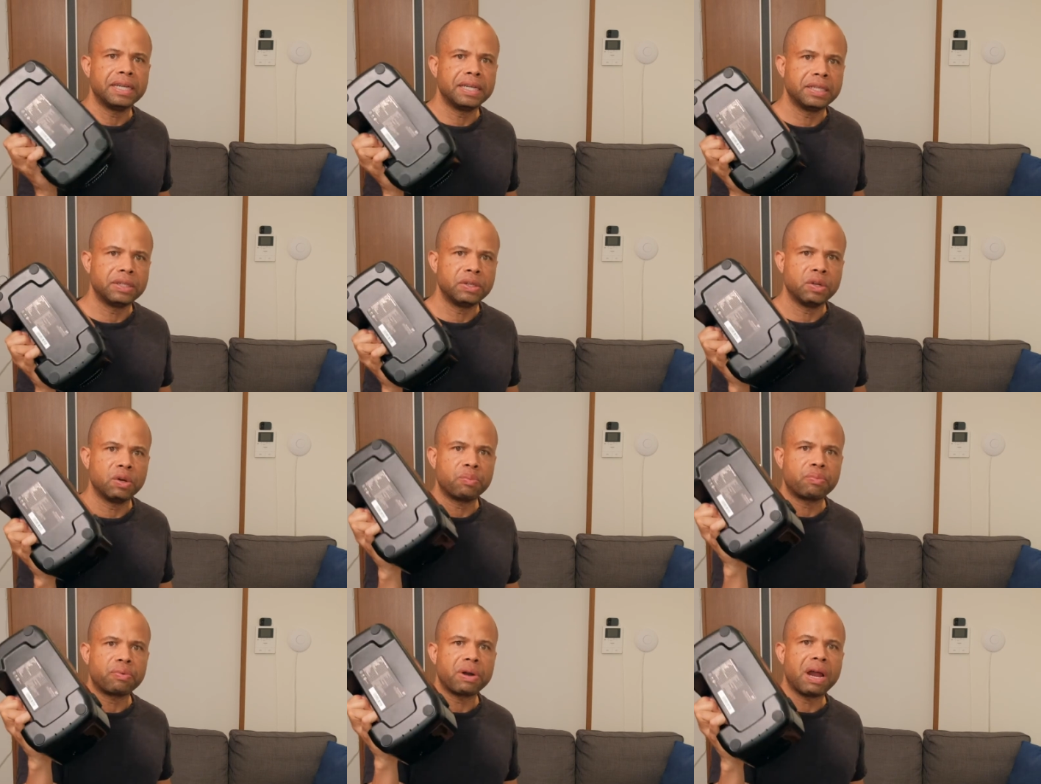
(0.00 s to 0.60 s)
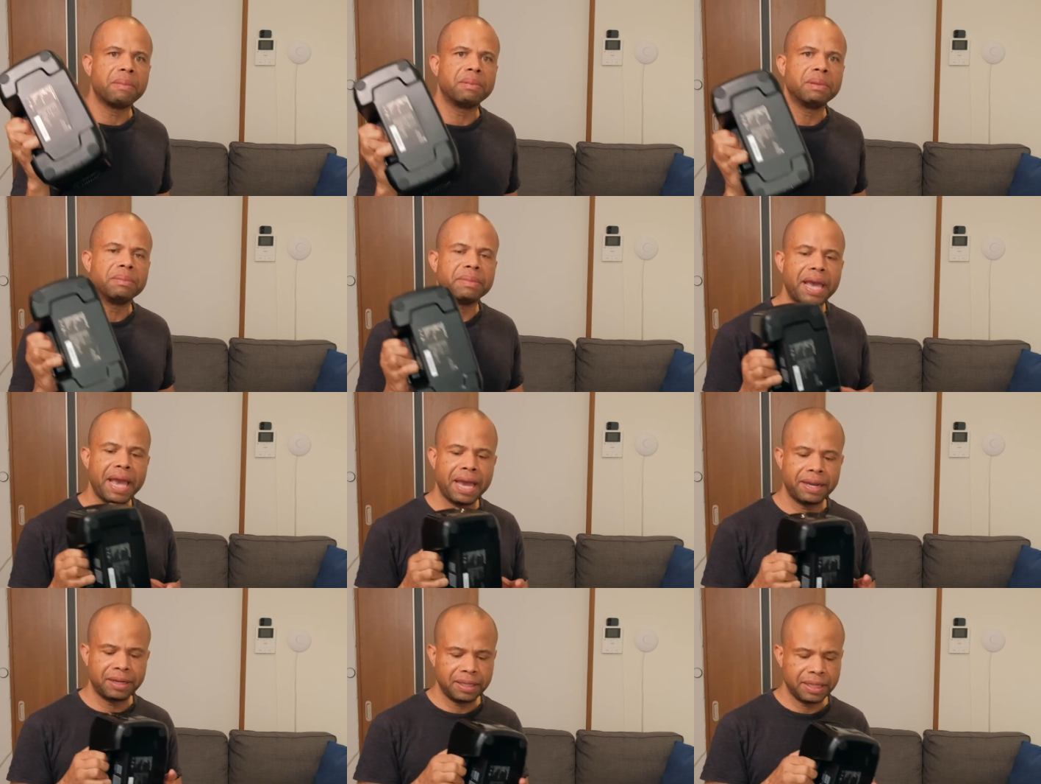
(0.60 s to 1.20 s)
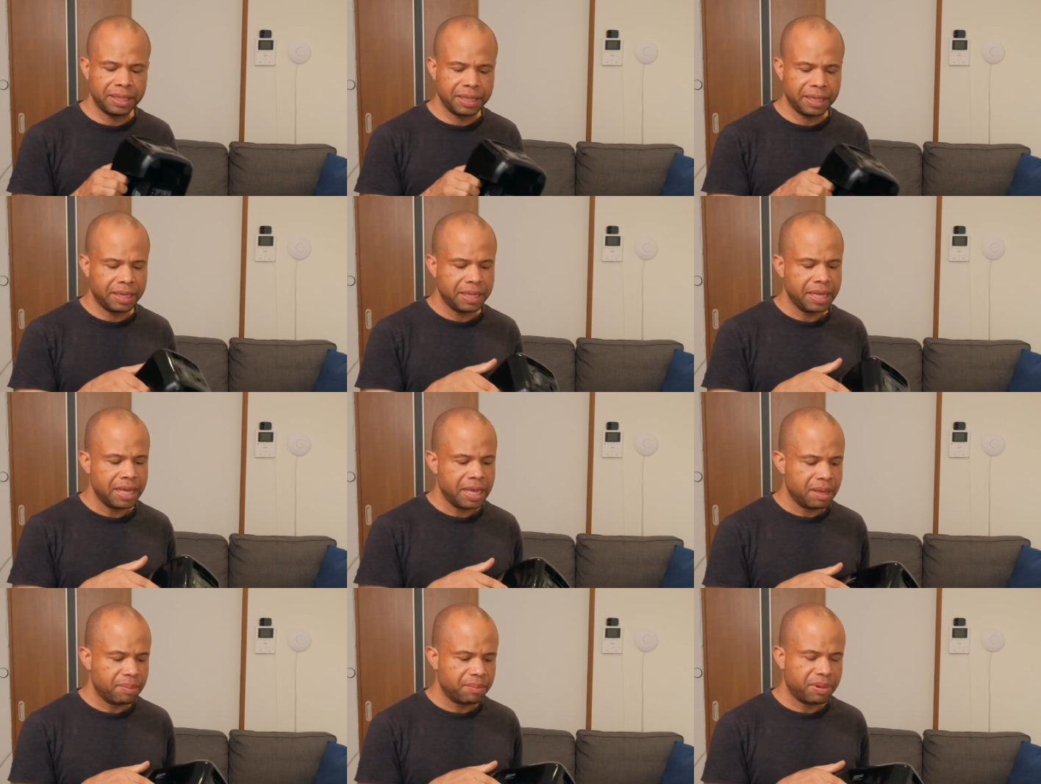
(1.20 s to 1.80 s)
No problem handling it.
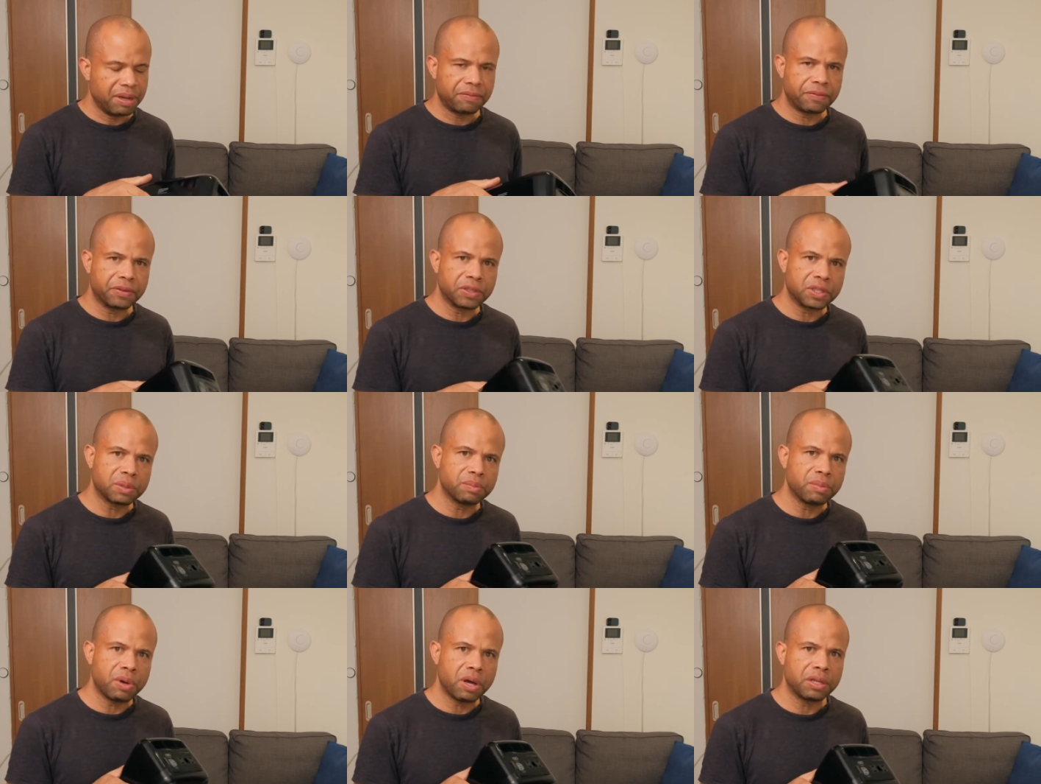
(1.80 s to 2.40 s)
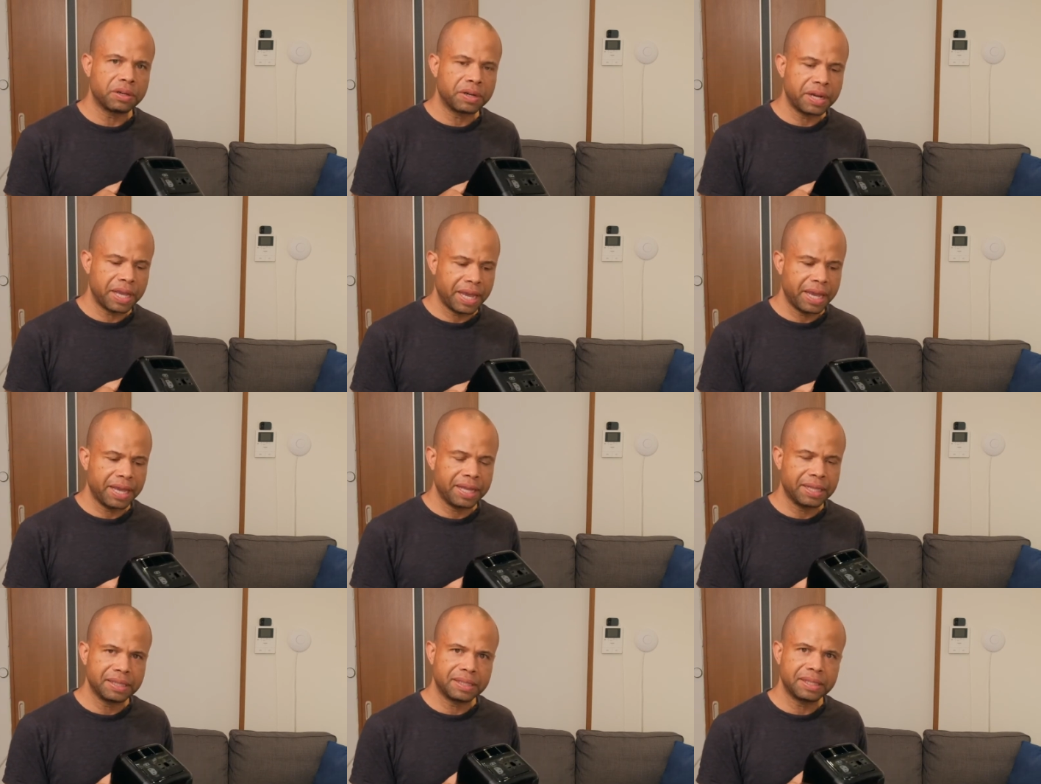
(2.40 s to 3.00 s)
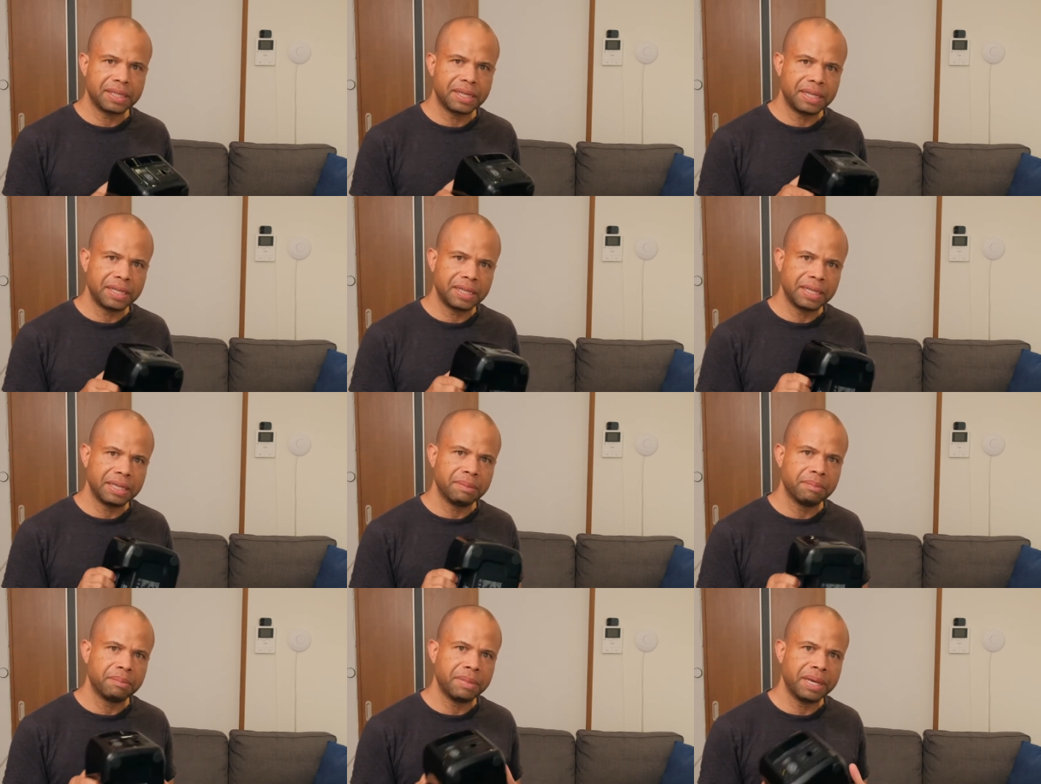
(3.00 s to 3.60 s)
But for smaller hands,
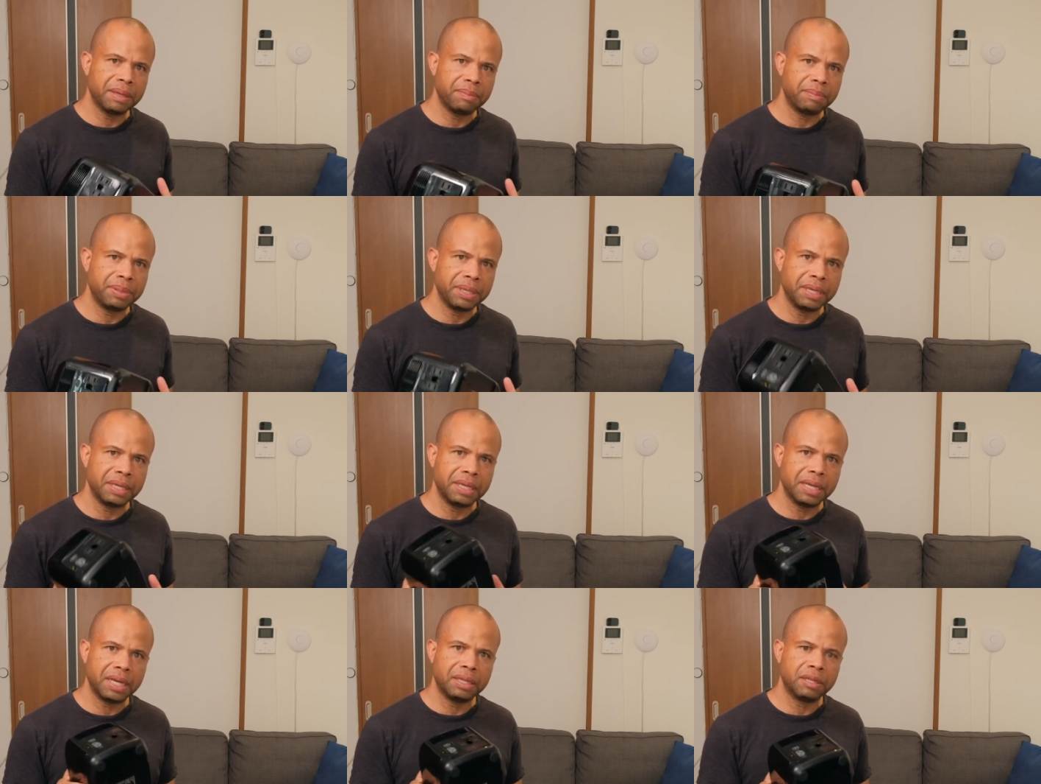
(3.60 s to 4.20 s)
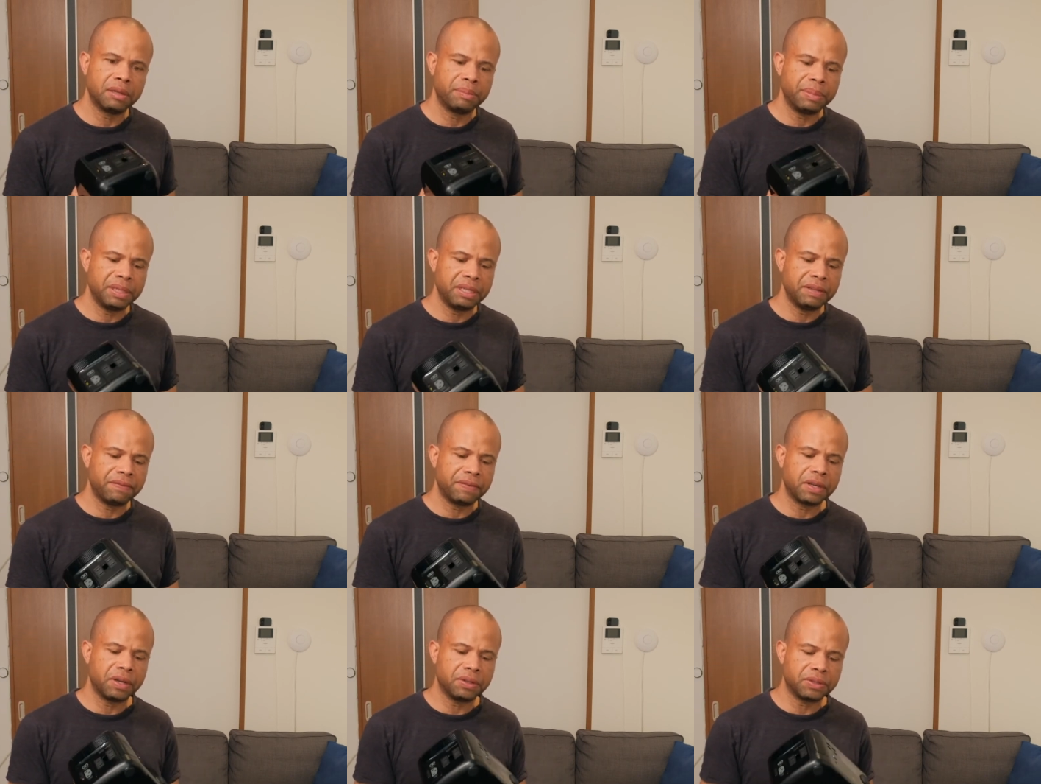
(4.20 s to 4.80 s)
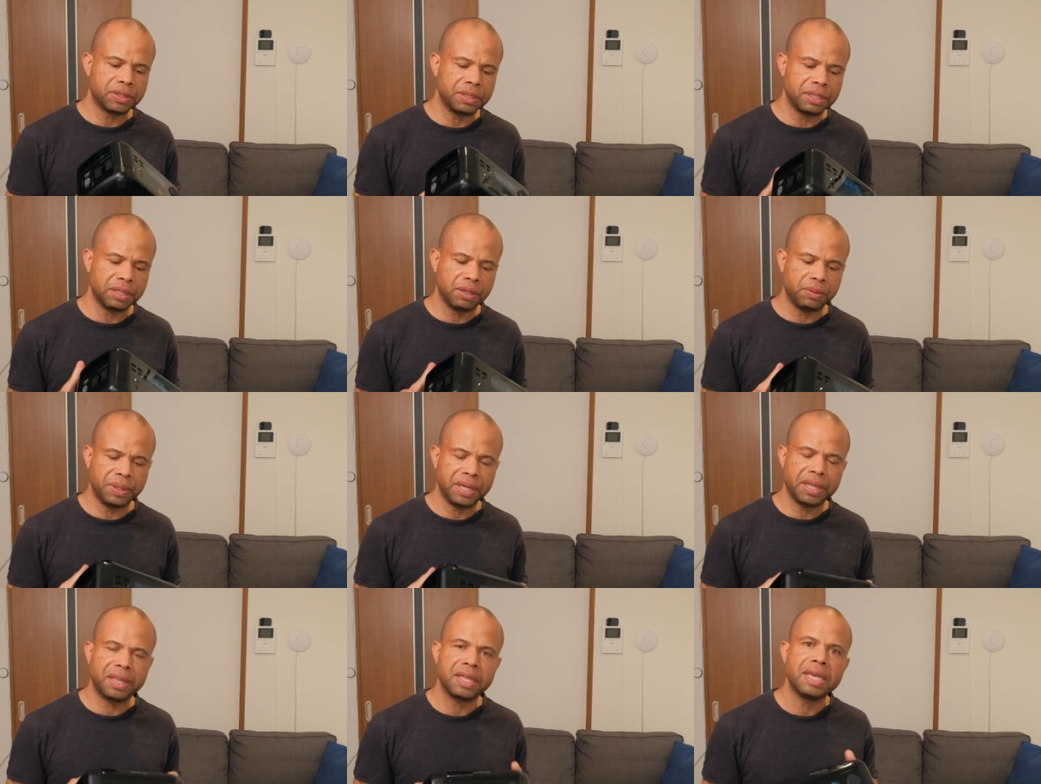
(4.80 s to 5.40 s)
it might be a little bit difficult to deal
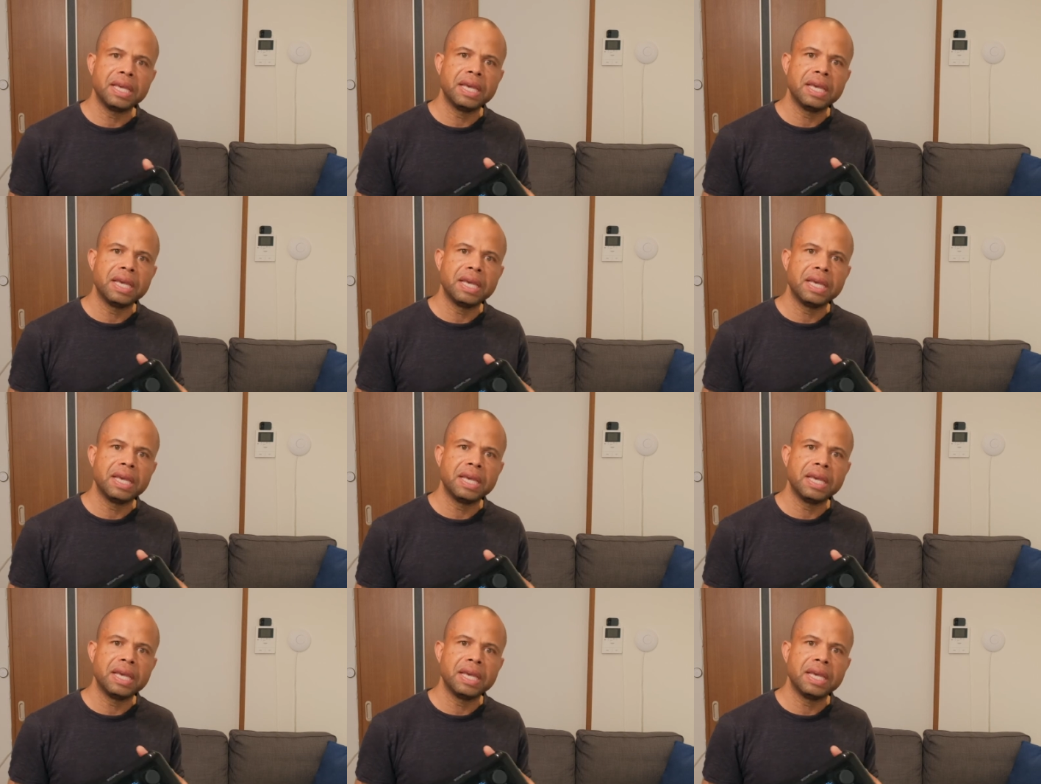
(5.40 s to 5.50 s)
with.